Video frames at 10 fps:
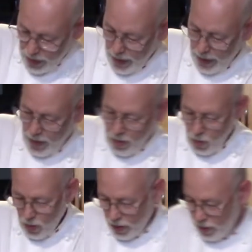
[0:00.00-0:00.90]
any
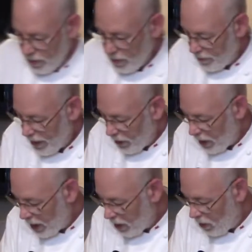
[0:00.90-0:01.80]
or very
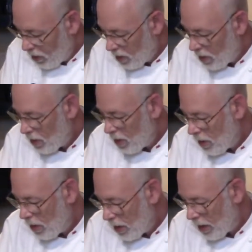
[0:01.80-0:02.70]
little
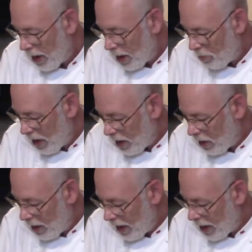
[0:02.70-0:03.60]
cake
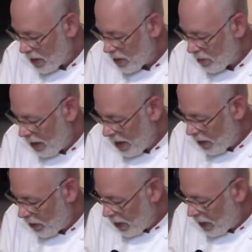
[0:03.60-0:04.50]
batter, as the
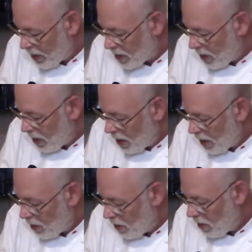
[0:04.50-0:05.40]
batter is a
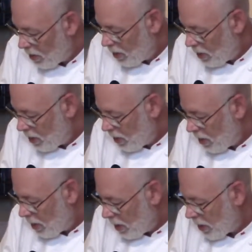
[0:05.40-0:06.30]
little
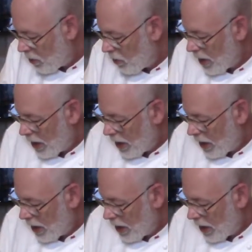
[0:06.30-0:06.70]
on the runny